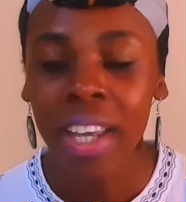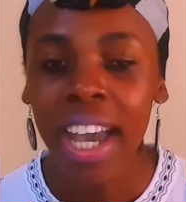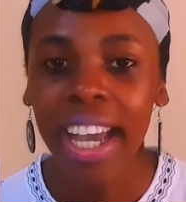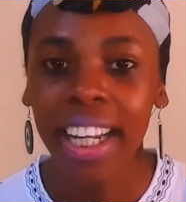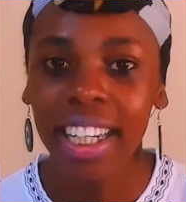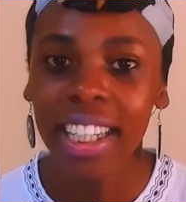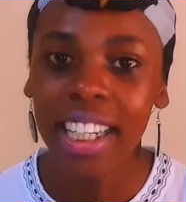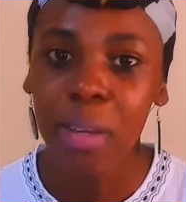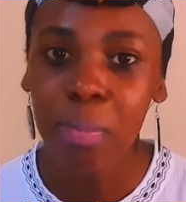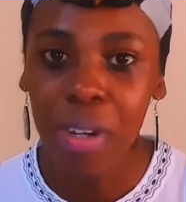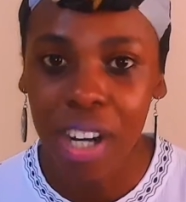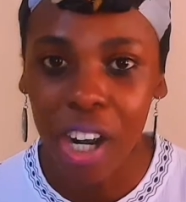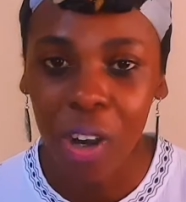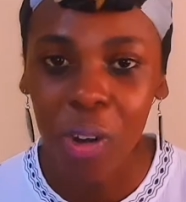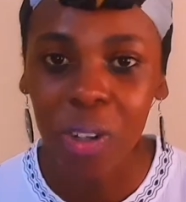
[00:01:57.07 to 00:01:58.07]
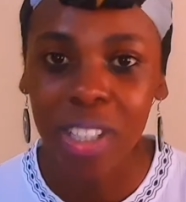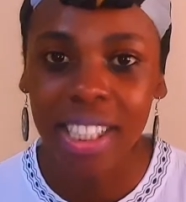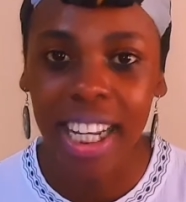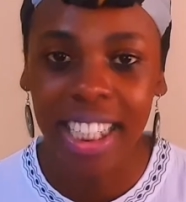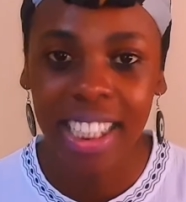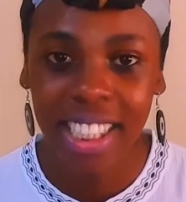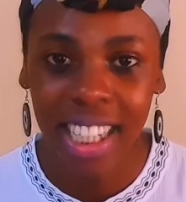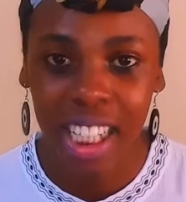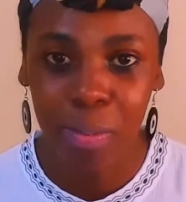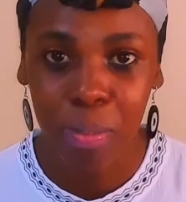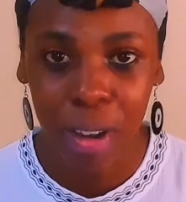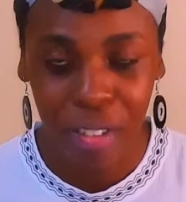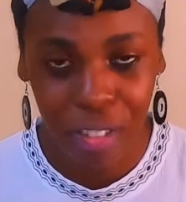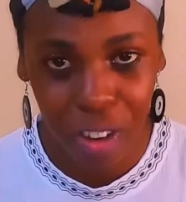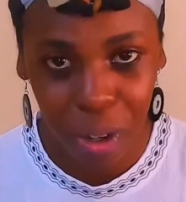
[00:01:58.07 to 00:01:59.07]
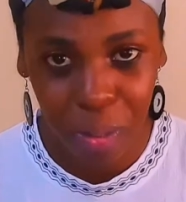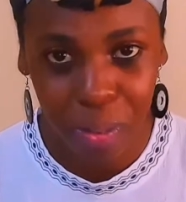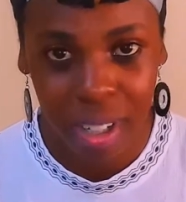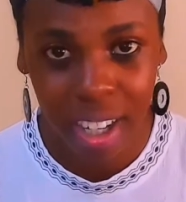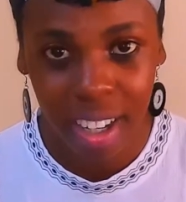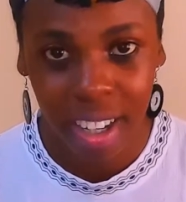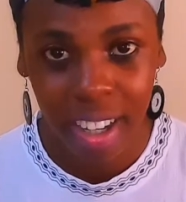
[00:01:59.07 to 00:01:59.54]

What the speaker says: and the miracles that Jesus performed.